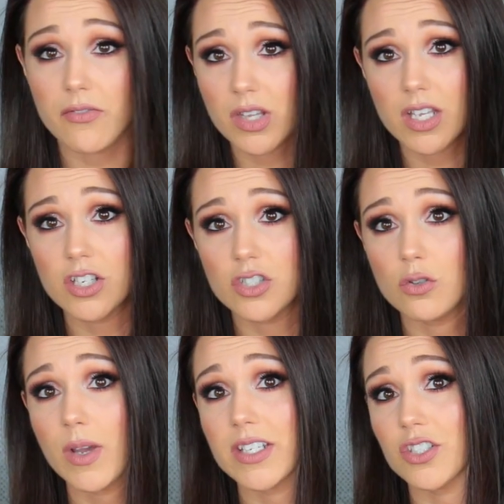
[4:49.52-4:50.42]
Definitely gonna
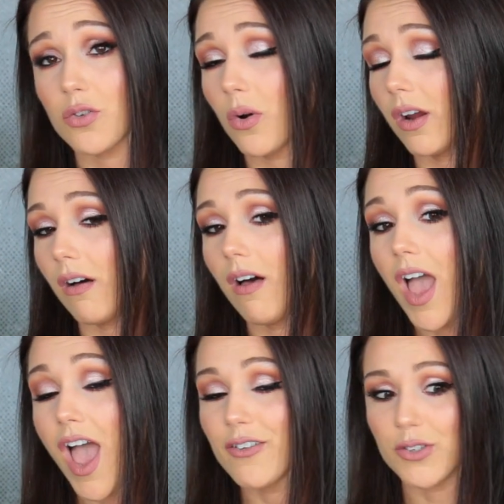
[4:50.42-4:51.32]
do a tutorial
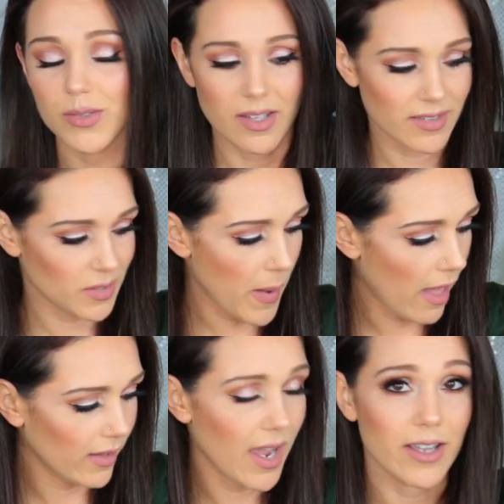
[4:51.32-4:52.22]
using this
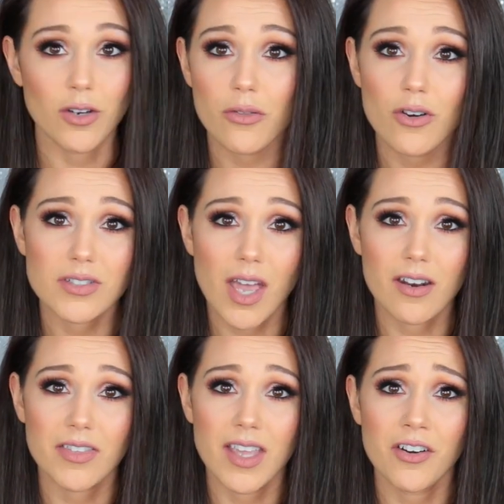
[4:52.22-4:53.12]
palette. I know there are a
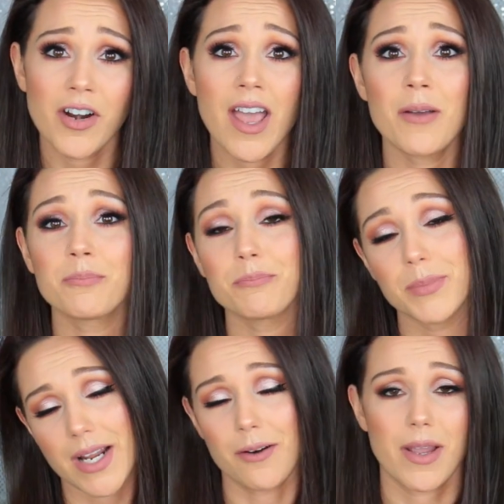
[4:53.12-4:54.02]
ton on the internet,
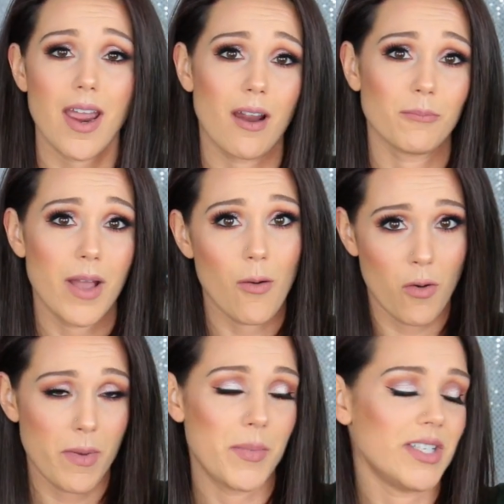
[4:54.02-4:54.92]
but I don't care. I
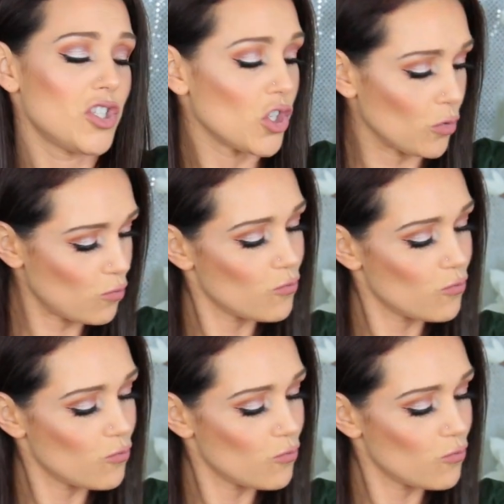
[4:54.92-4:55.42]
want my piece too.